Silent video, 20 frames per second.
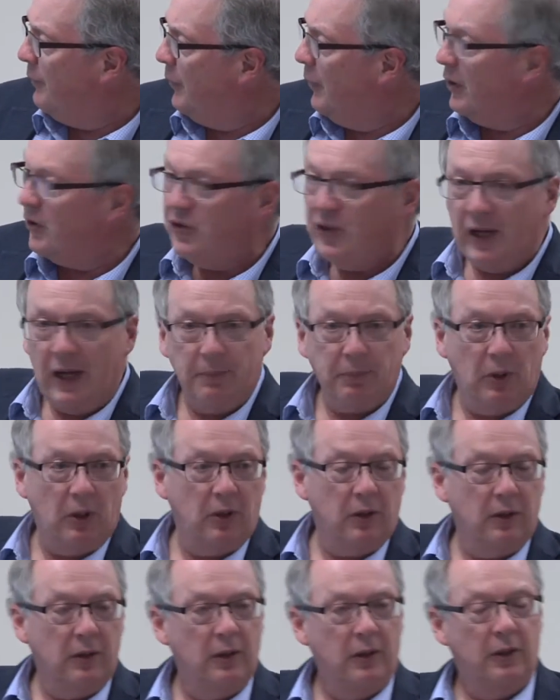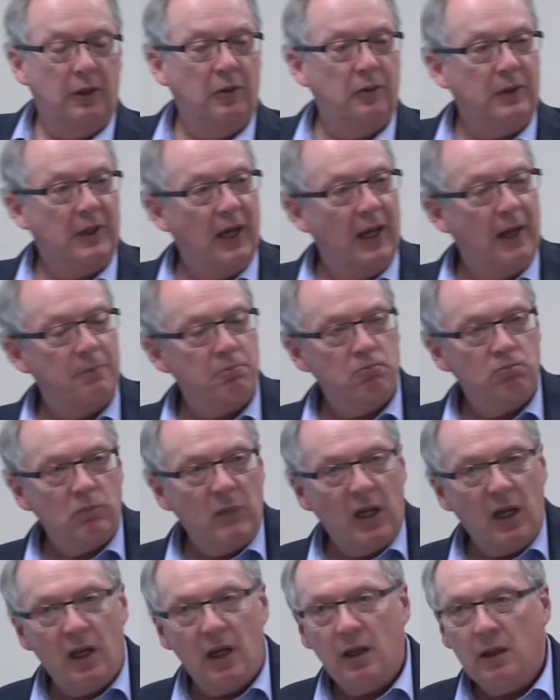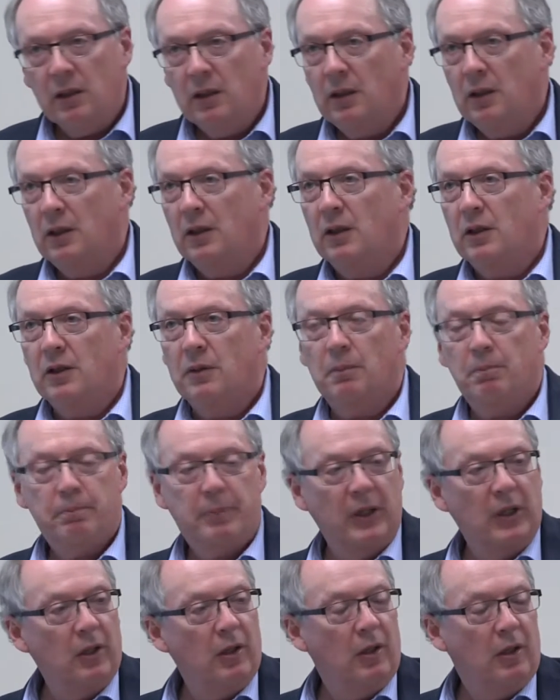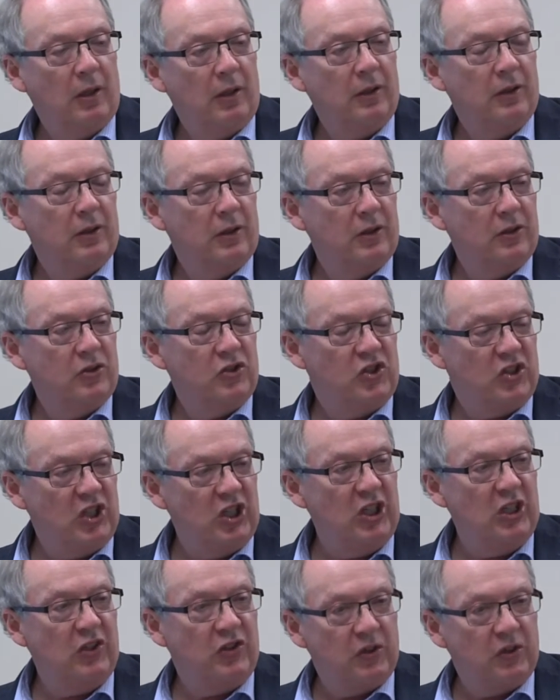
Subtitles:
example, you'd get Bill G.